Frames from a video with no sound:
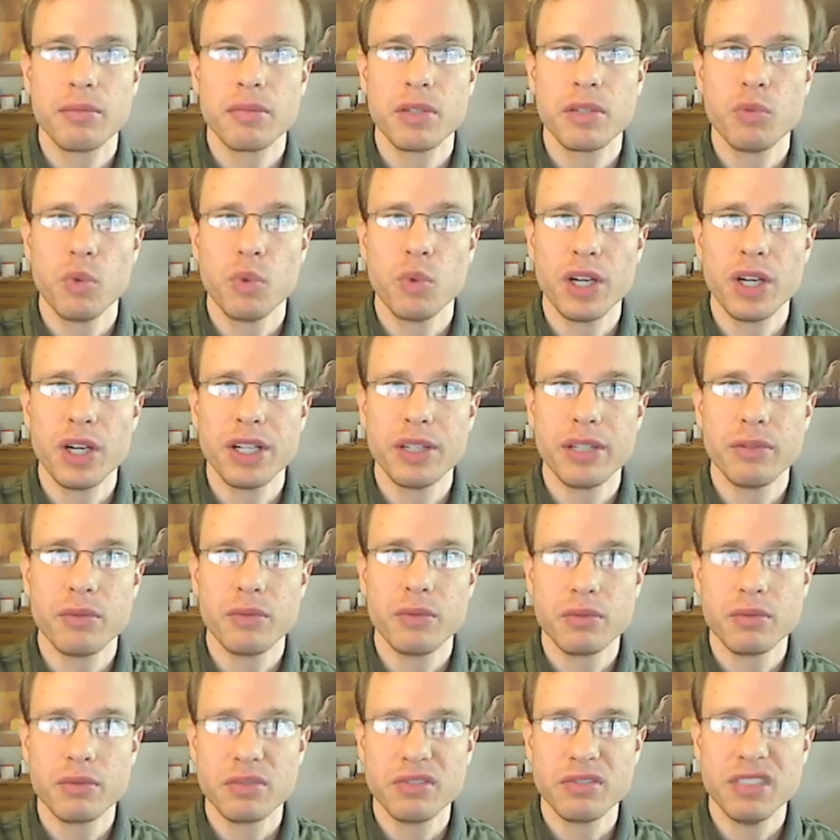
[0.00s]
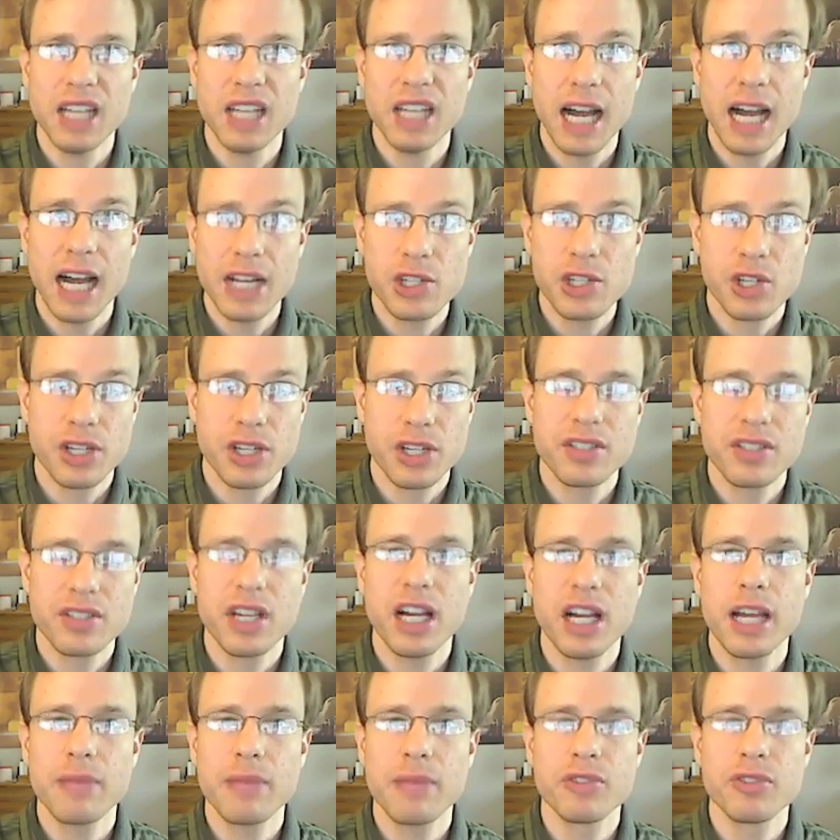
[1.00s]
one notch at a
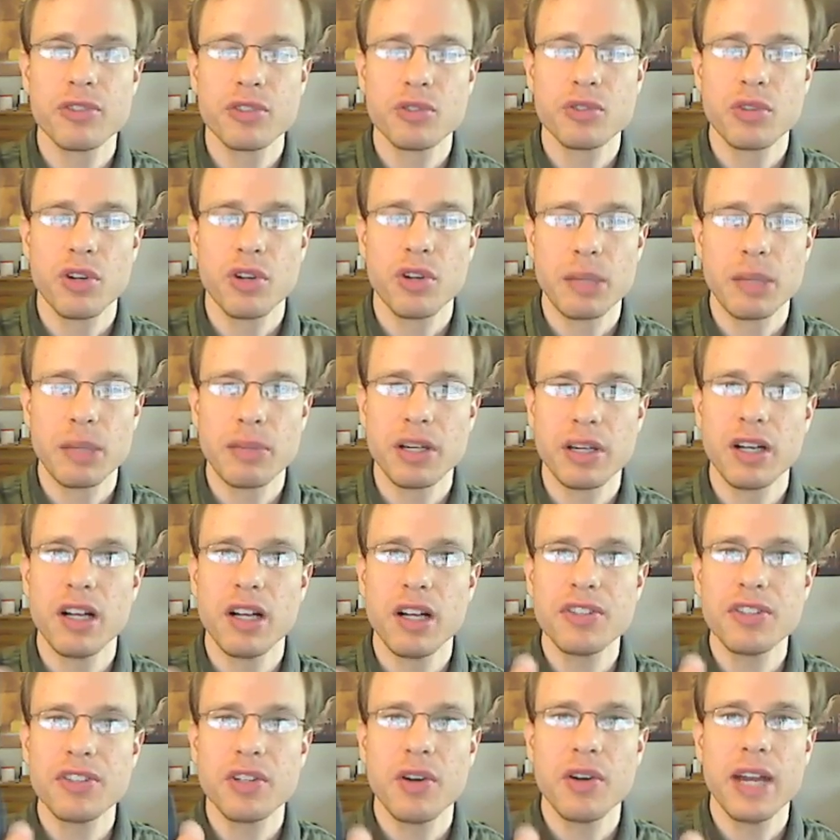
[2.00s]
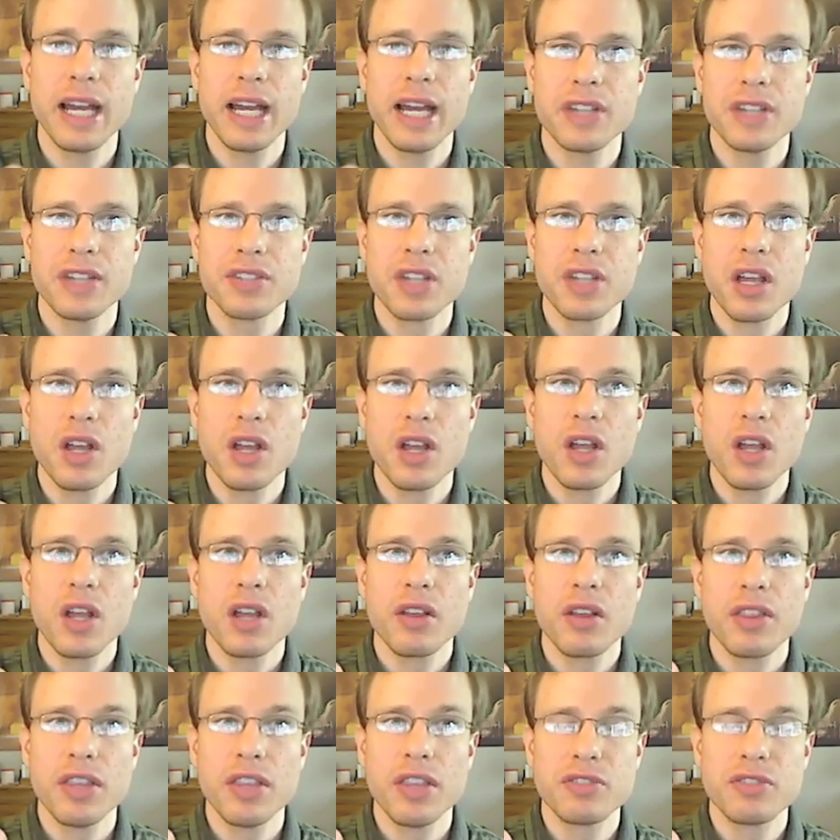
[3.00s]
time for scrolling, but it also has
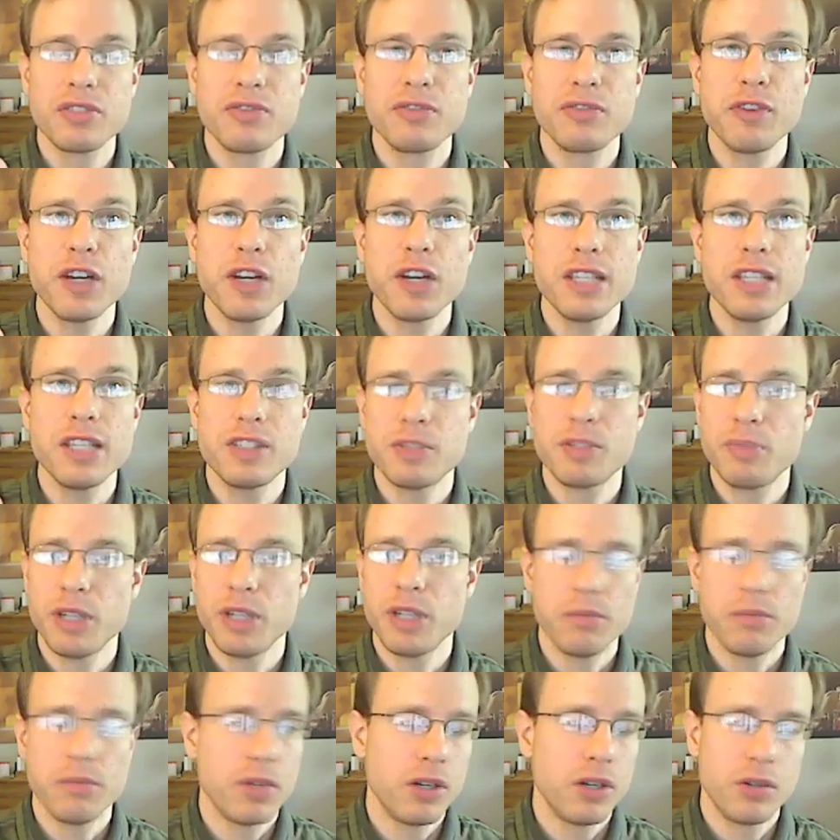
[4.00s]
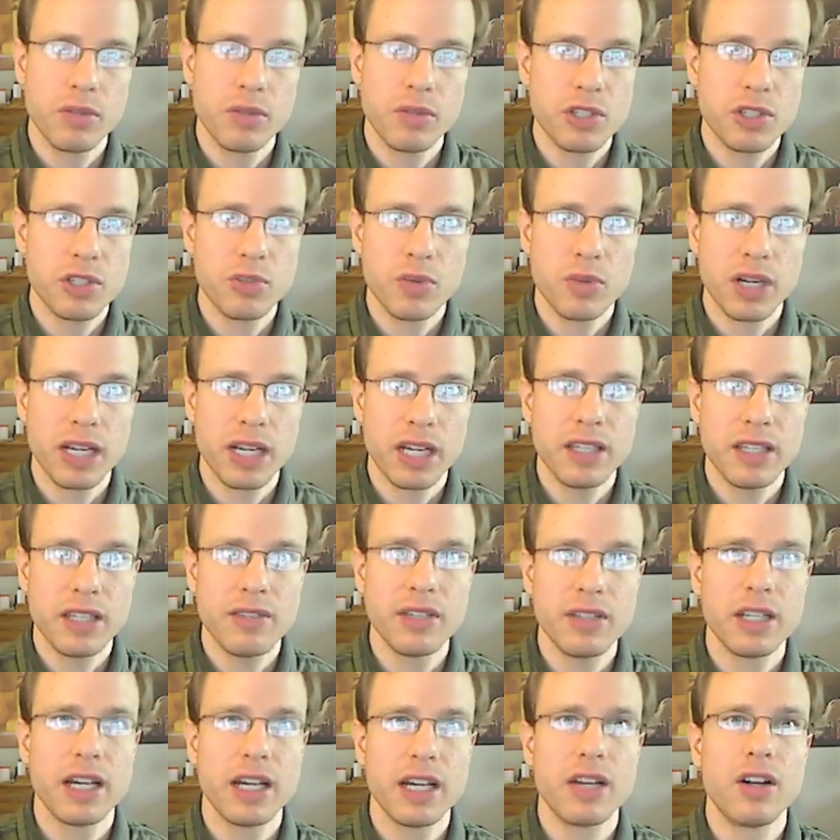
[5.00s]
this free spin mode, which is what I leave
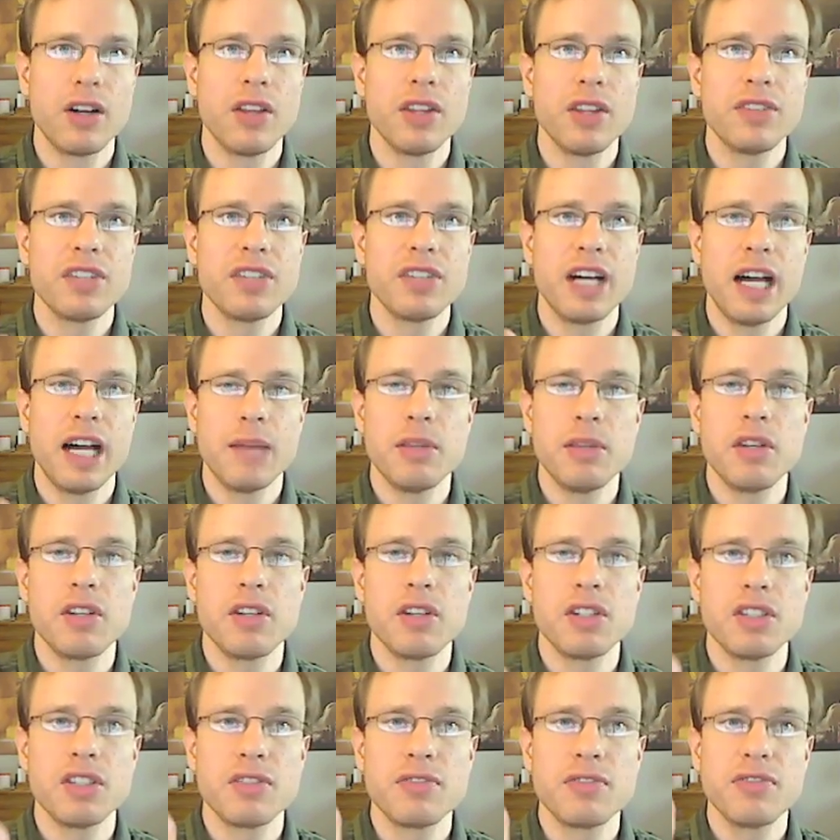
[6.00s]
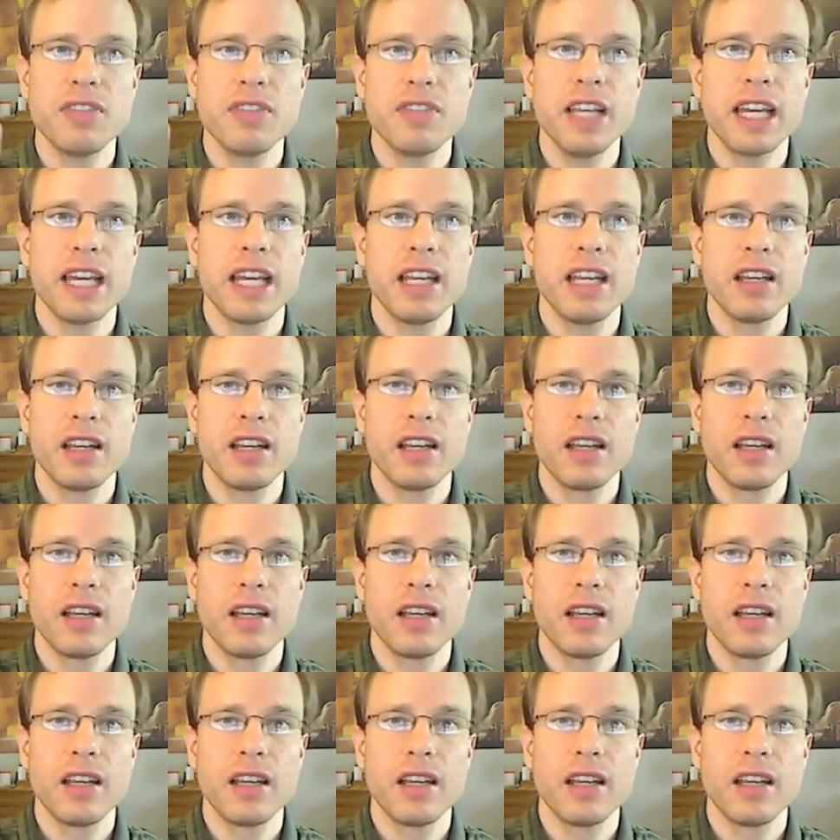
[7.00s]
it on all the time. You can just flick it,